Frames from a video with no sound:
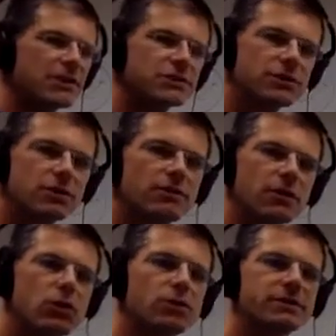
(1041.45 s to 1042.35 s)
sure over
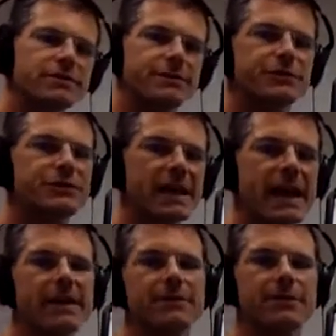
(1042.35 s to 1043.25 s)
the course of the first
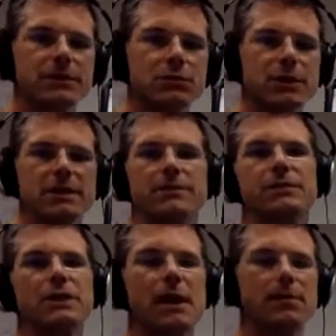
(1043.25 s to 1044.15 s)
day, the first week, the
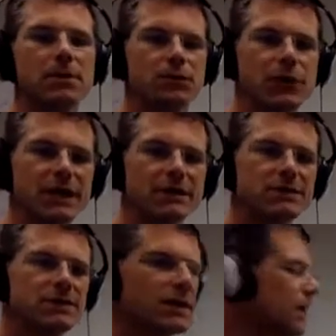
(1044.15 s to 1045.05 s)
first couple of
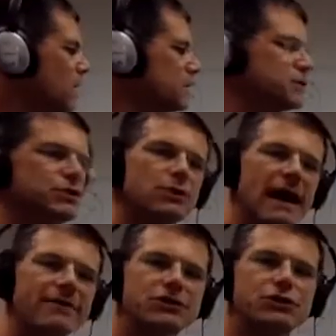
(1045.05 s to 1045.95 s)
weeks, do you
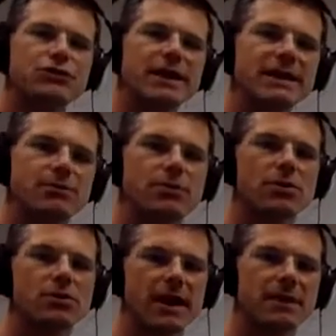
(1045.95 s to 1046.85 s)
have a training
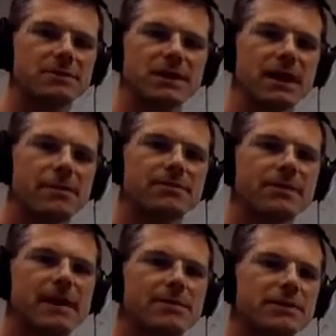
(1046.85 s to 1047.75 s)
program set up
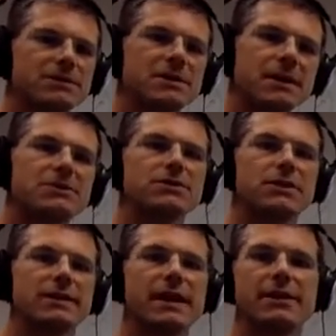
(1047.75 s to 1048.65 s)
for that person to make sure
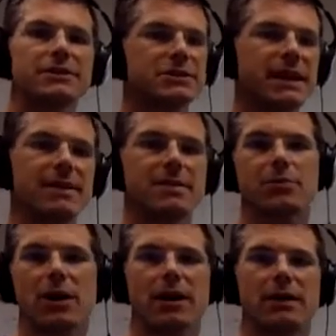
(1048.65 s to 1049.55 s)
that they understand the
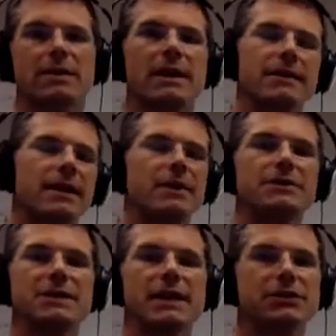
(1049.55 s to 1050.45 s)
product, they
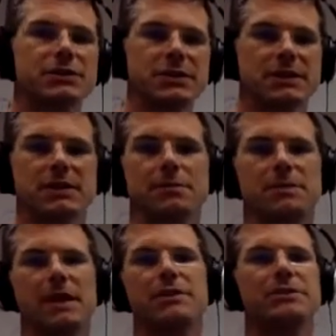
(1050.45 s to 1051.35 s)
understand your
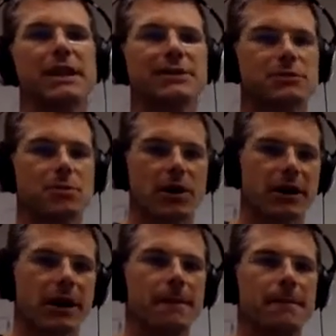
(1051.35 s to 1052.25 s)
systems, they understand your
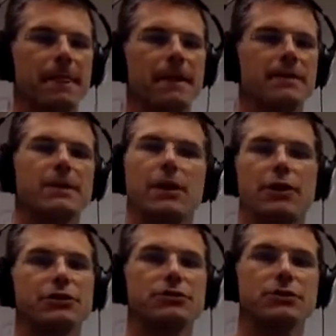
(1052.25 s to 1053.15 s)
market? That
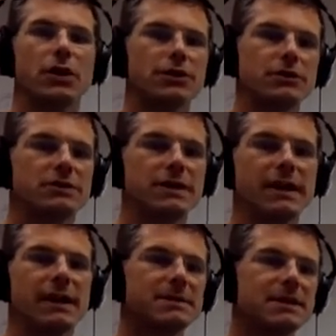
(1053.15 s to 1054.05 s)
are you
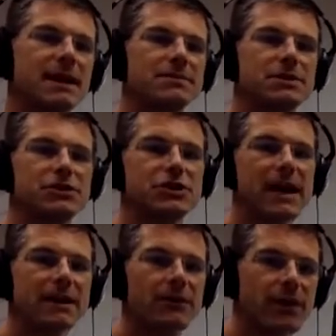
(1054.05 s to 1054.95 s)
setting up a time to
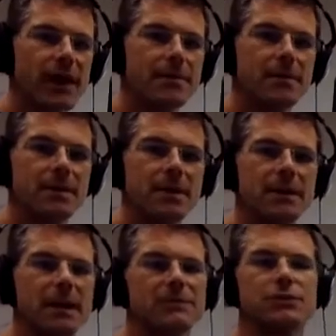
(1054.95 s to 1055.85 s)
shadow them
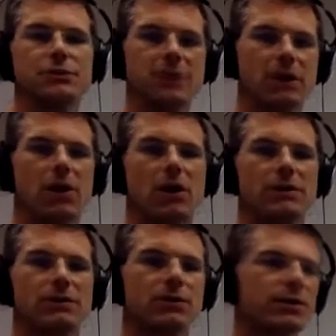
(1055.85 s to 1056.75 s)
as they're doing
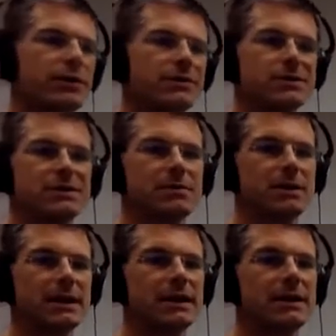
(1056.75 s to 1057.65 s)
calls? Or are you just
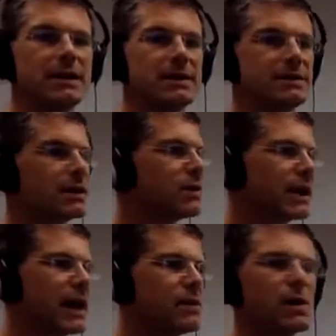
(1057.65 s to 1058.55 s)
simply saying,
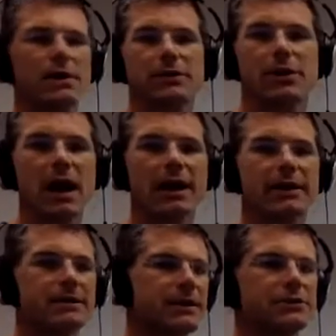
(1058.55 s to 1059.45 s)
okay, well, you're
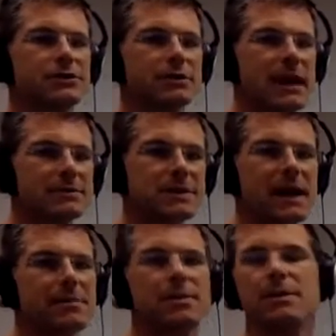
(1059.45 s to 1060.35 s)
hired, there's your
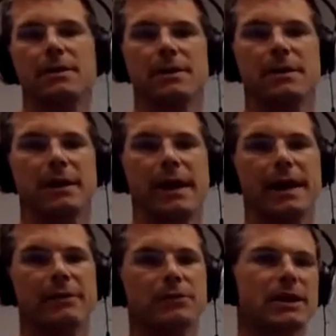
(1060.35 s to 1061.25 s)
laptop,
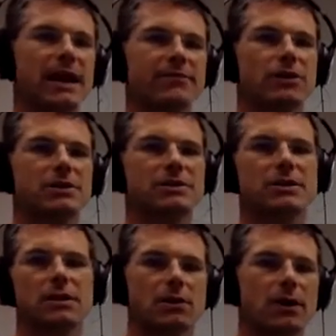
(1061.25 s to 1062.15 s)
and we're going to have lunch
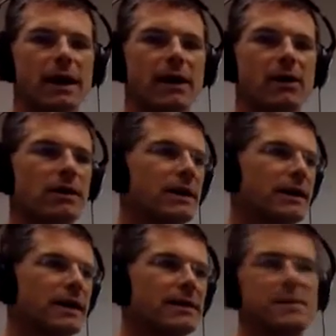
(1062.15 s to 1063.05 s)
in a little while.
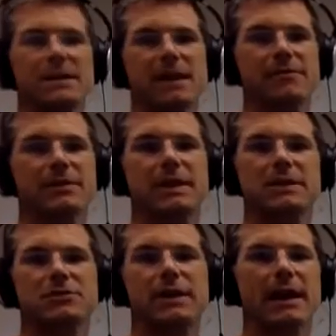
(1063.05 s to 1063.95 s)
In the meantime, for the
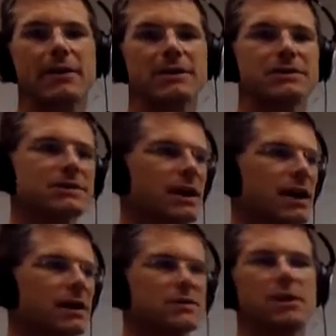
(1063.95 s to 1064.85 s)
next 3 hours,
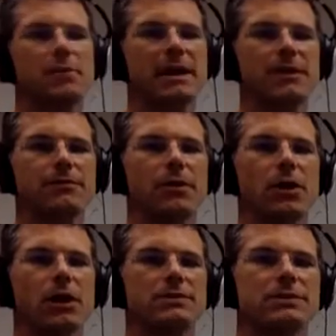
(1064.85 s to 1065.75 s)
start making phone
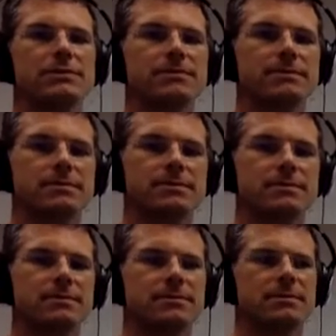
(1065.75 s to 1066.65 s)
calls.
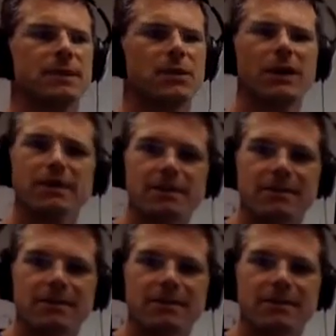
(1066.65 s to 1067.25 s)
Like, what?